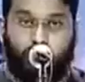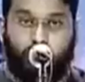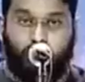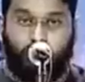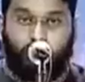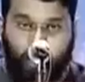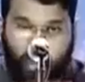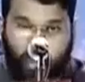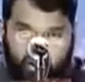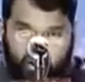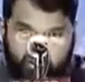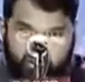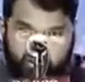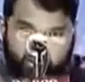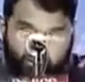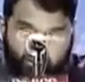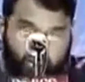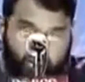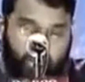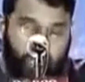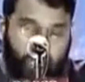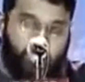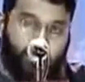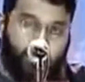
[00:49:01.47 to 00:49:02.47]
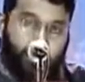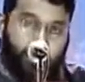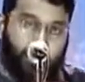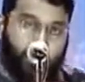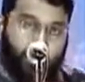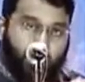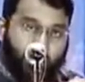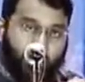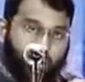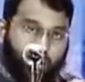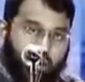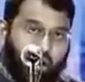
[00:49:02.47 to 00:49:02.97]
you have been
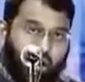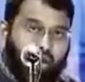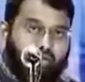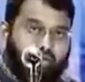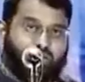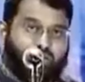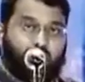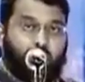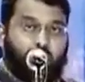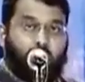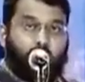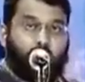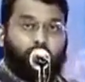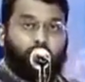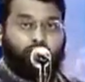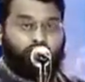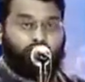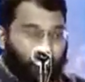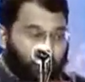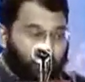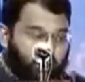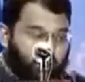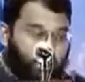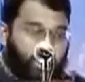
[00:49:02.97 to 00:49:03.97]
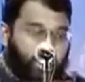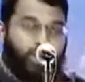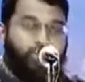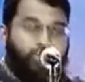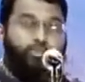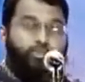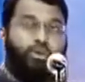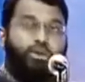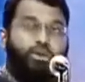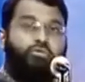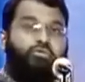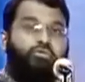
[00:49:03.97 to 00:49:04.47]
a sinner for a
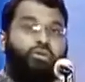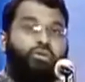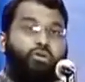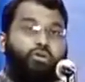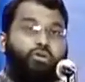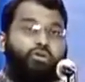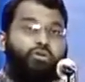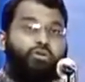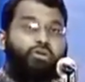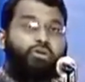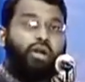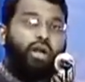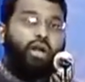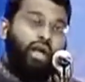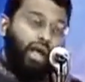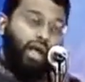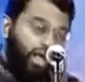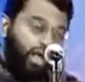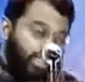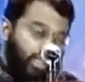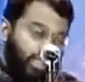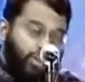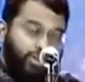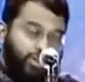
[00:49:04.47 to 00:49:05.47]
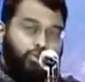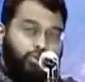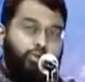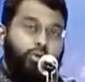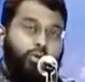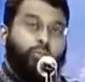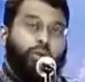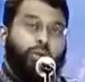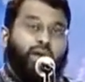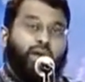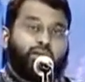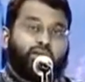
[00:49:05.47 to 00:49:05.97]
number of years and then you
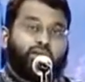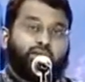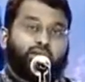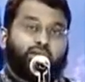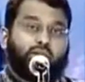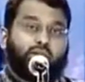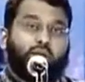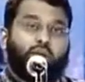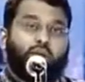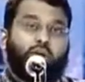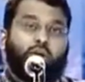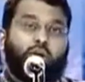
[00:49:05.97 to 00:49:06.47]
repent,